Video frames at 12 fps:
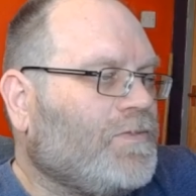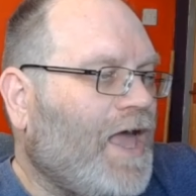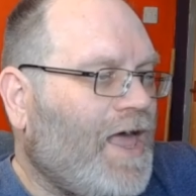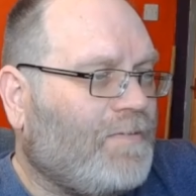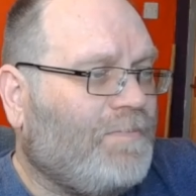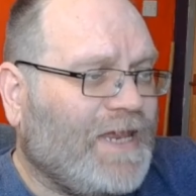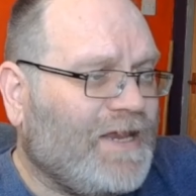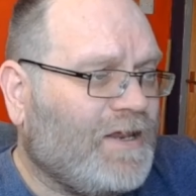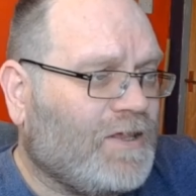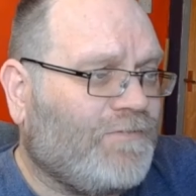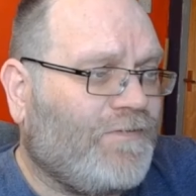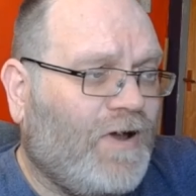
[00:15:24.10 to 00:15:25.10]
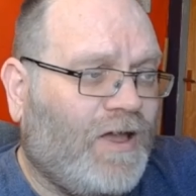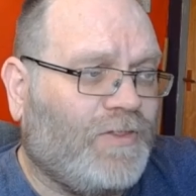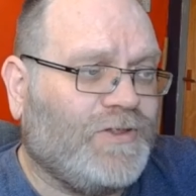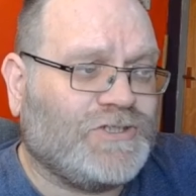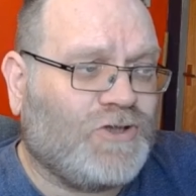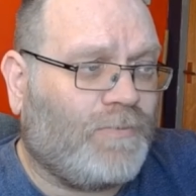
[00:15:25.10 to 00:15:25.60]
At the beginning of the file,
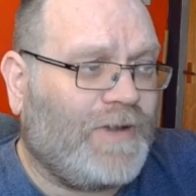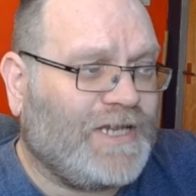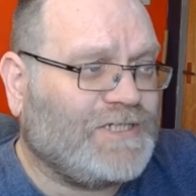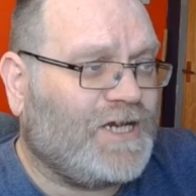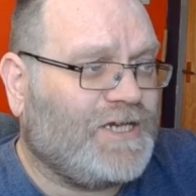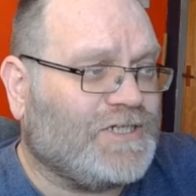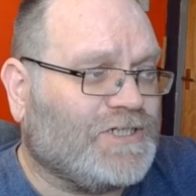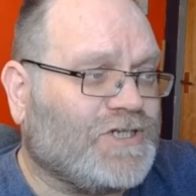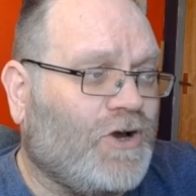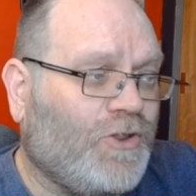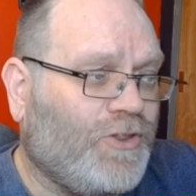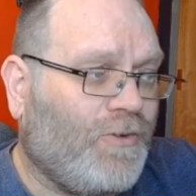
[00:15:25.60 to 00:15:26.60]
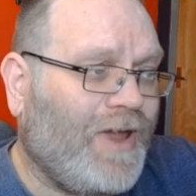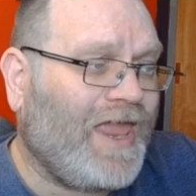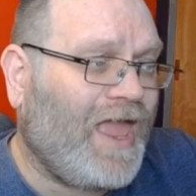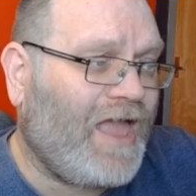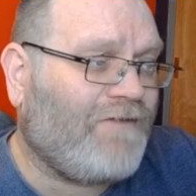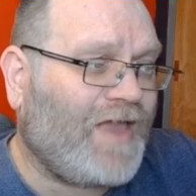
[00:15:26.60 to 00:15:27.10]
there's not many changes, although I
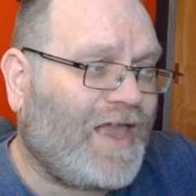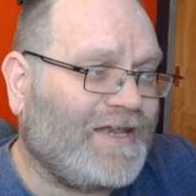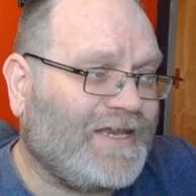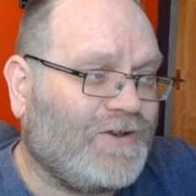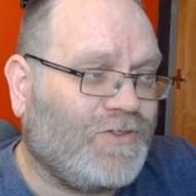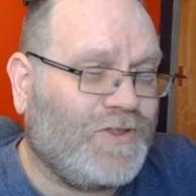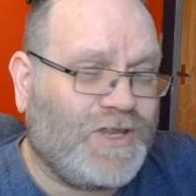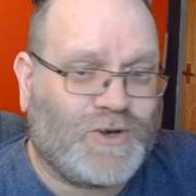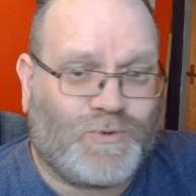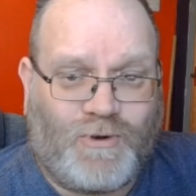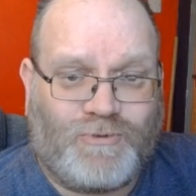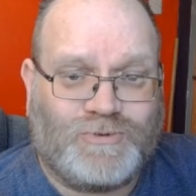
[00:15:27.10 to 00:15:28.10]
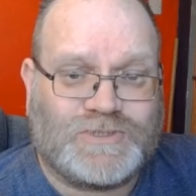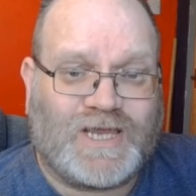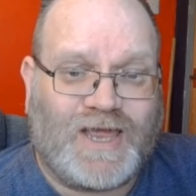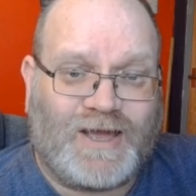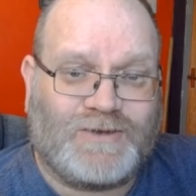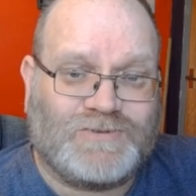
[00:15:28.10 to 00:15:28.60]
have added the quote
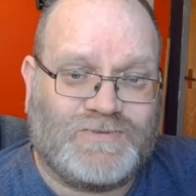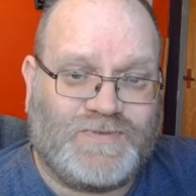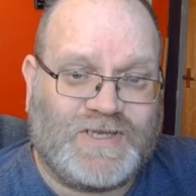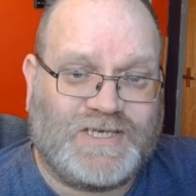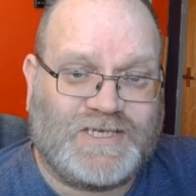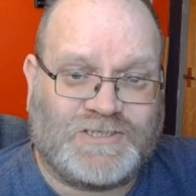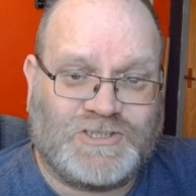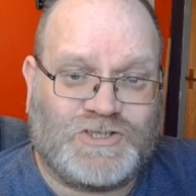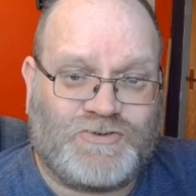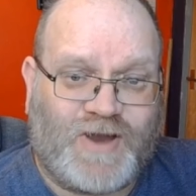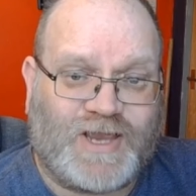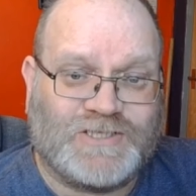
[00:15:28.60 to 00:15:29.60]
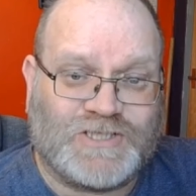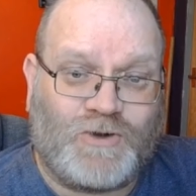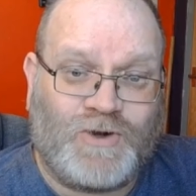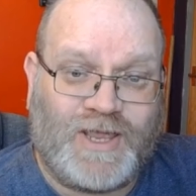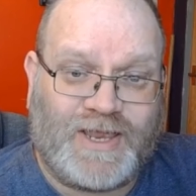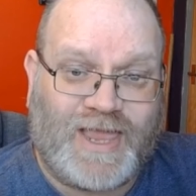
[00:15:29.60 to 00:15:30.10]
out of the Dungeons and Dragons
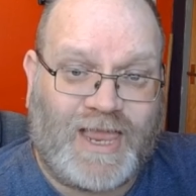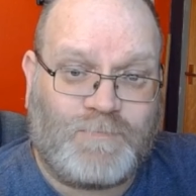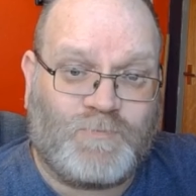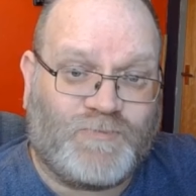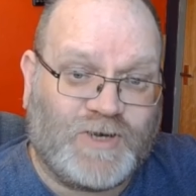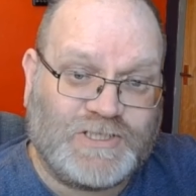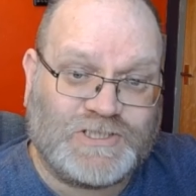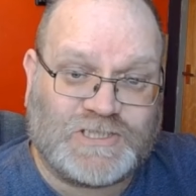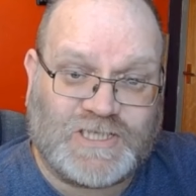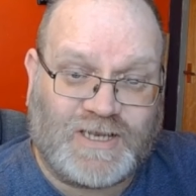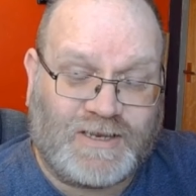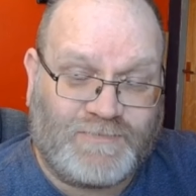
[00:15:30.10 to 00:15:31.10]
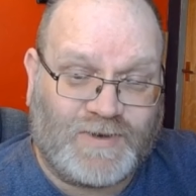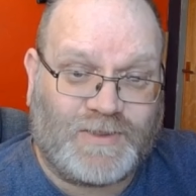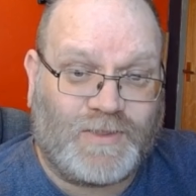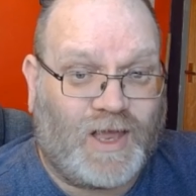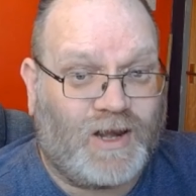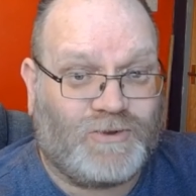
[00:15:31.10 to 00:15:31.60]
Only a Game religious leaflet
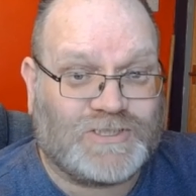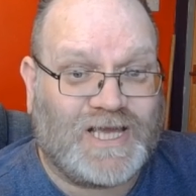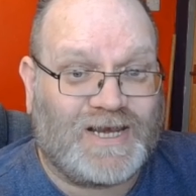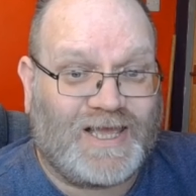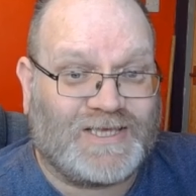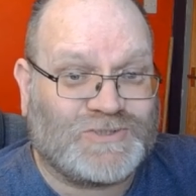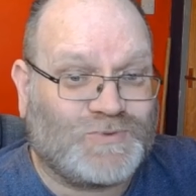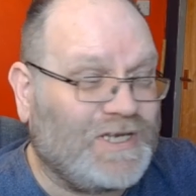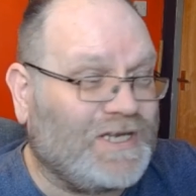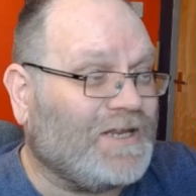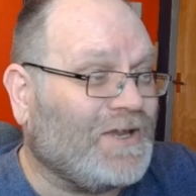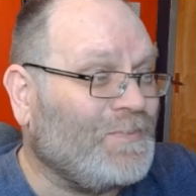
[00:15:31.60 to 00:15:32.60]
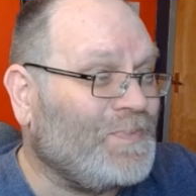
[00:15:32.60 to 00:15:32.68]
that I looked at last week,